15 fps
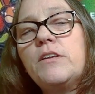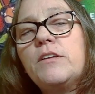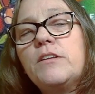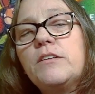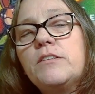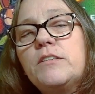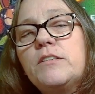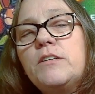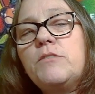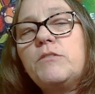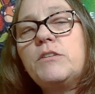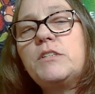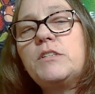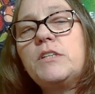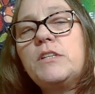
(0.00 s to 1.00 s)
see
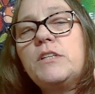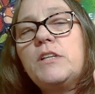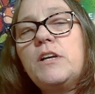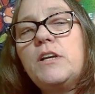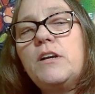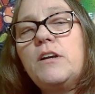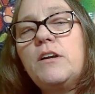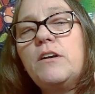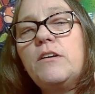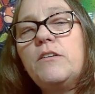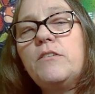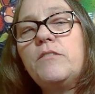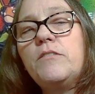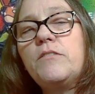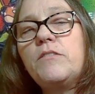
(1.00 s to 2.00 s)
what's in there.
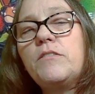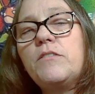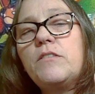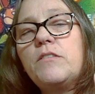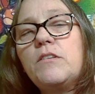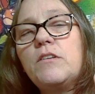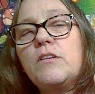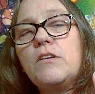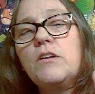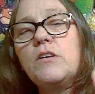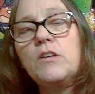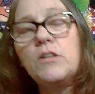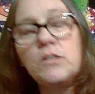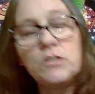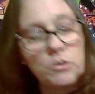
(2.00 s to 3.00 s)

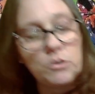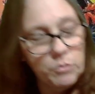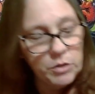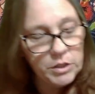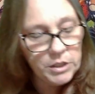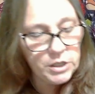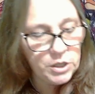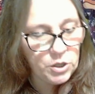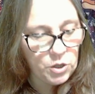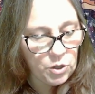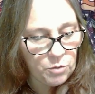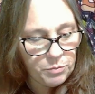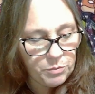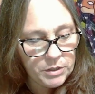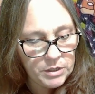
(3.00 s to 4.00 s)
So we're going to
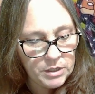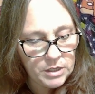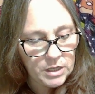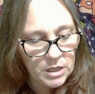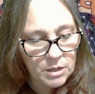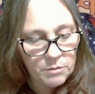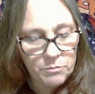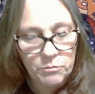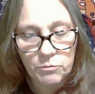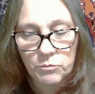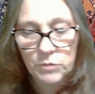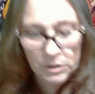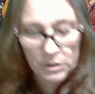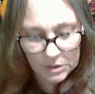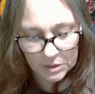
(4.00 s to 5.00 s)
open it up.
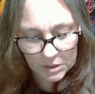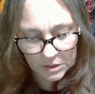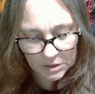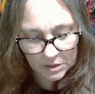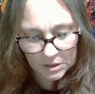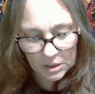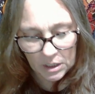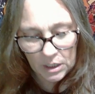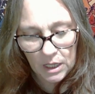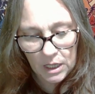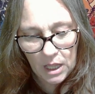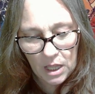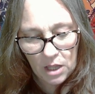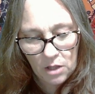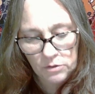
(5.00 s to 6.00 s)
It did sell
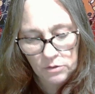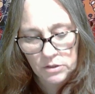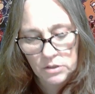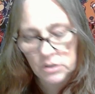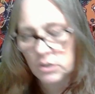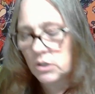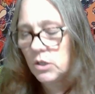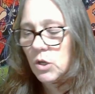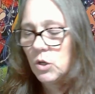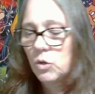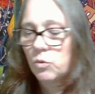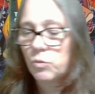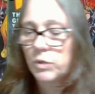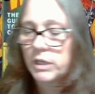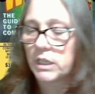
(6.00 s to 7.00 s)
out.
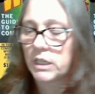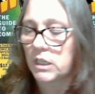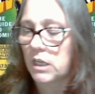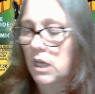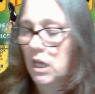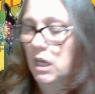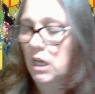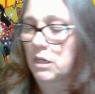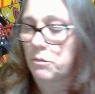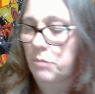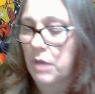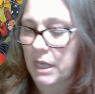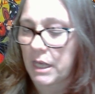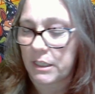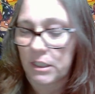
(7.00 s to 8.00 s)
We got
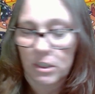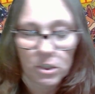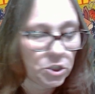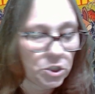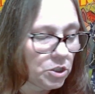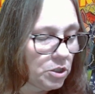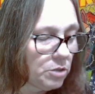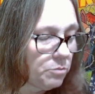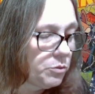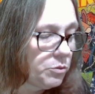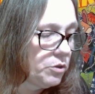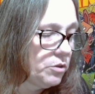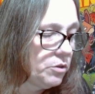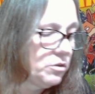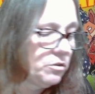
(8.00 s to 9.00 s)
package
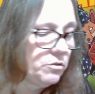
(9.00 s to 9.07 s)
number